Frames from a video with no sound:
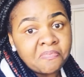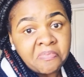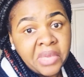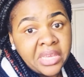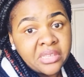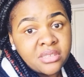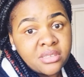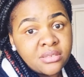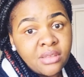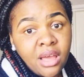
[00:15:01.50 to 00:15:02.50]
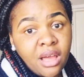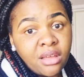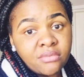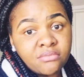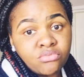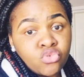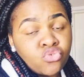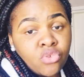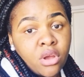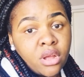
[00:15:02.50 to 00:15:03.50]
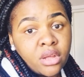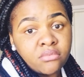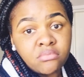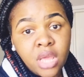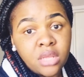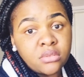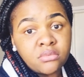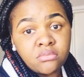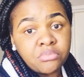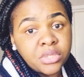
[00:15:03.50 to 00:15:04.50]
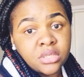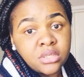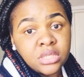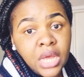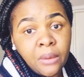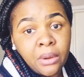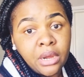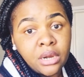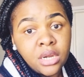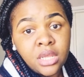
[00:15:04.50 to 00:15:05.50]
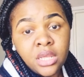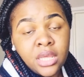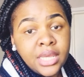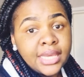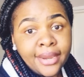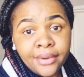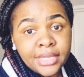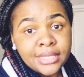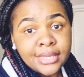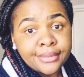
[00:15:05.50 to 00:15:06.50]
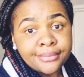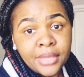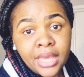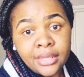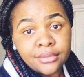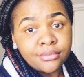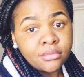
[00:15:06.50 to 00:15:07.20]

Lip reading: make us stronger and build our character and